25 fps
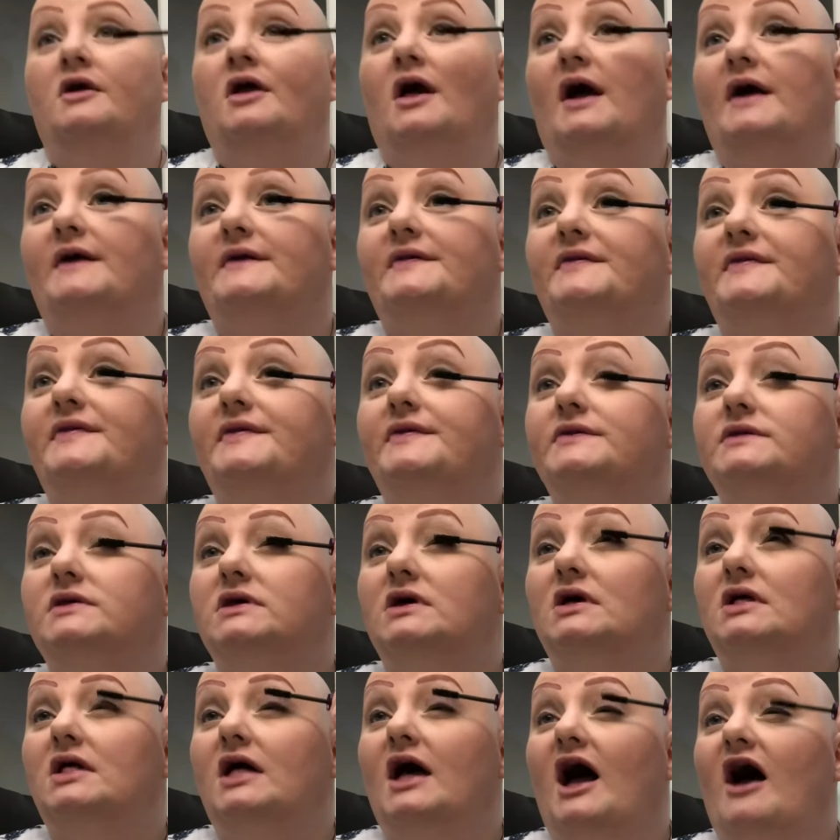I
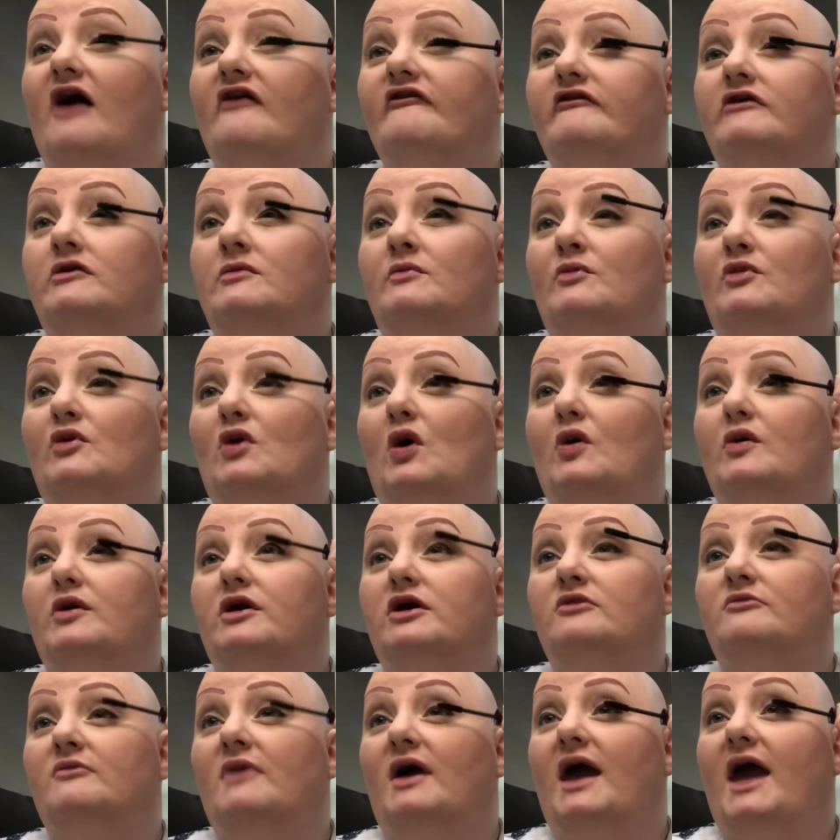still haven't
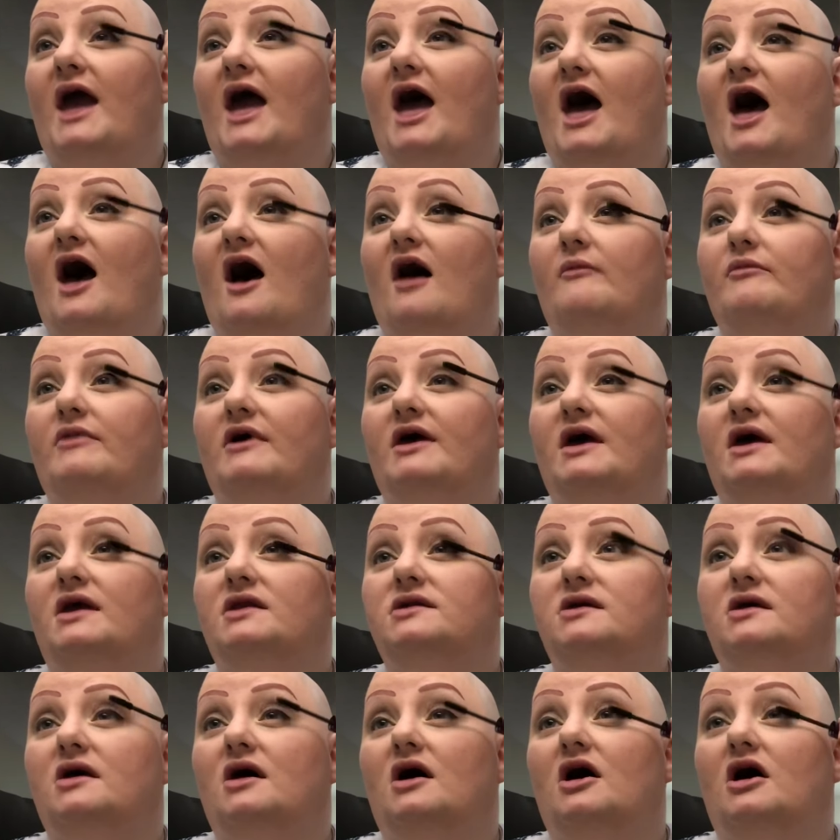broken my habit
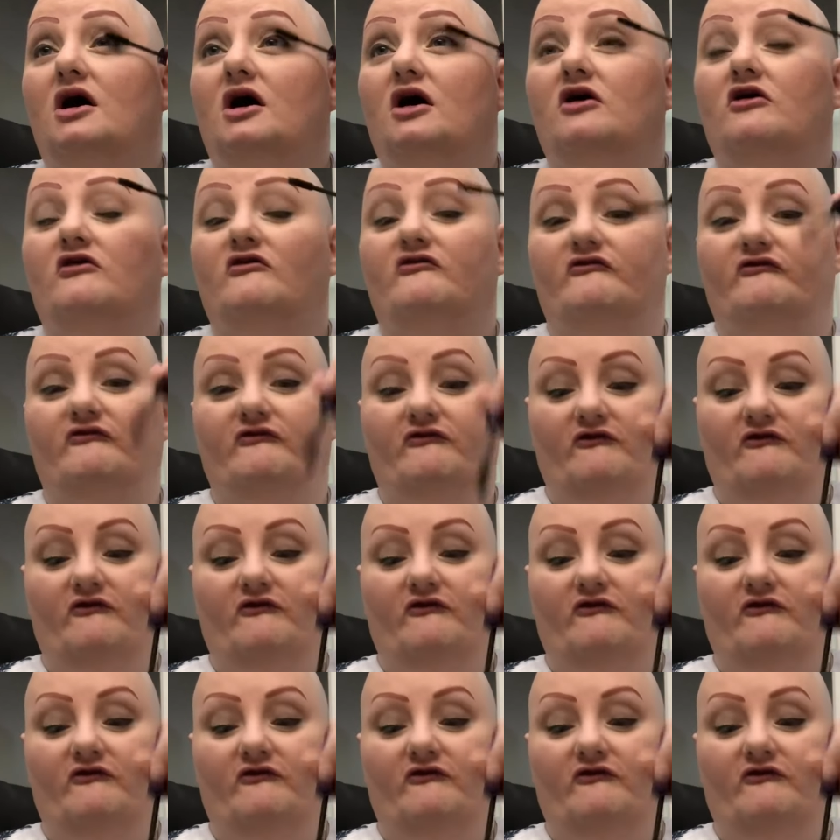of